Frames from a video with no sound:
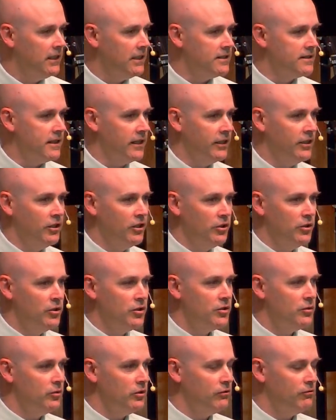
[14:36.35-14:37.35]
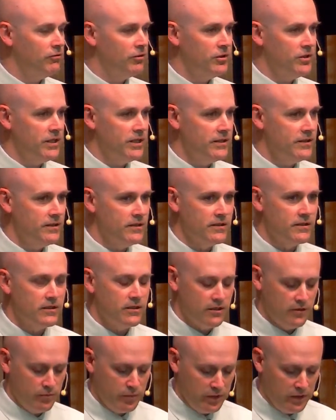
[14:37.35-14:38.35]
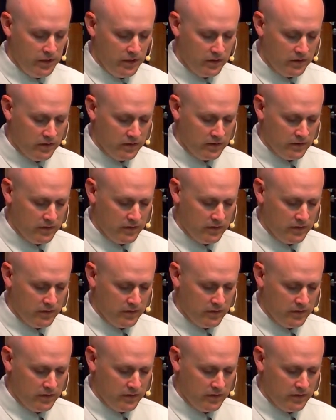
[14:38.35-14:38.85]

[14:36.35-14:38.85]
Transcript: It's unusual for Jesus to be